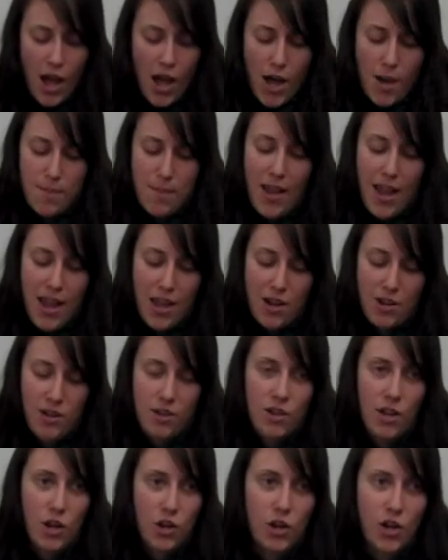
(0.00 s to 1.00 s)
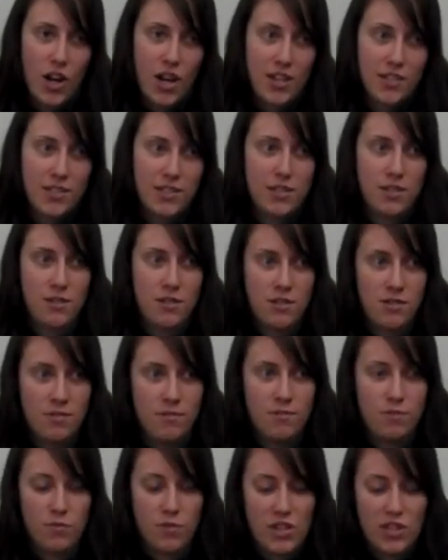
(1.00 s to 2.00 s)
and across
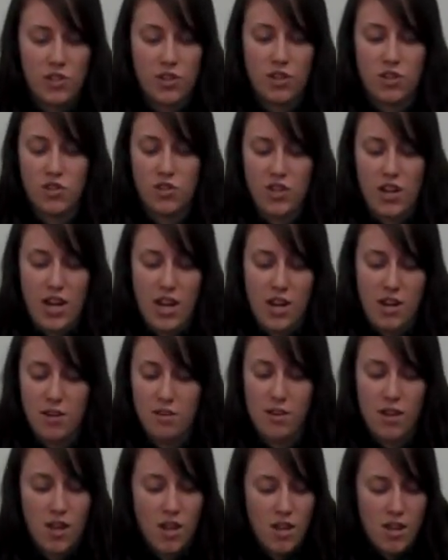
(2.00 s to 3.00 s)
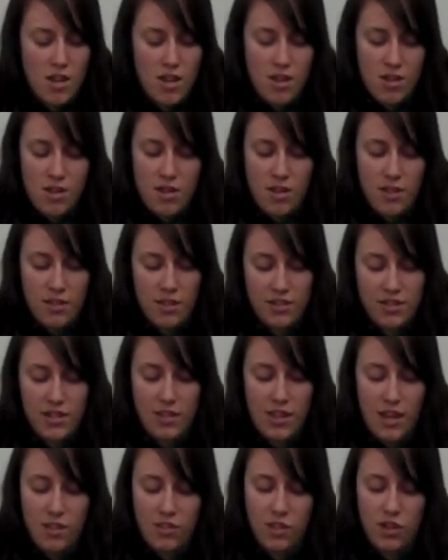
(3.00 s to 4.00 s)
research and things
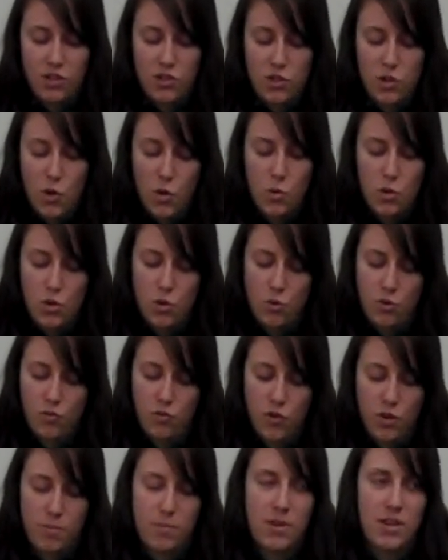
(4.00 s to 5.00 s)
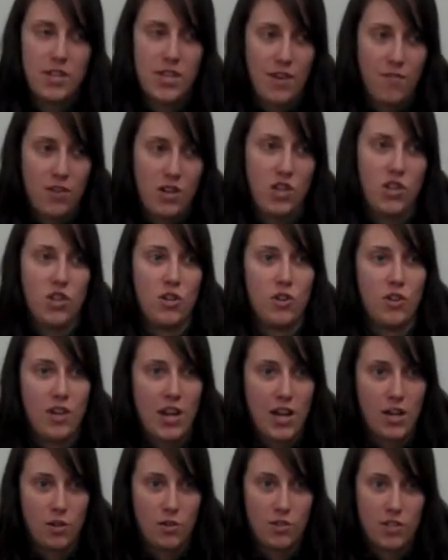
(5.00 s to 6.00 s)
like that, there's no uniform definition or
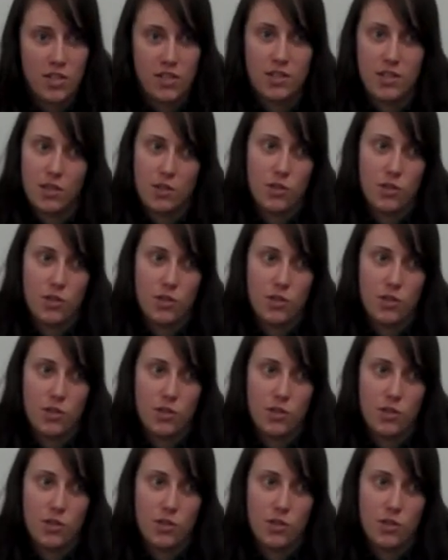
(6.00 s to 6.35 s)
diagnosis.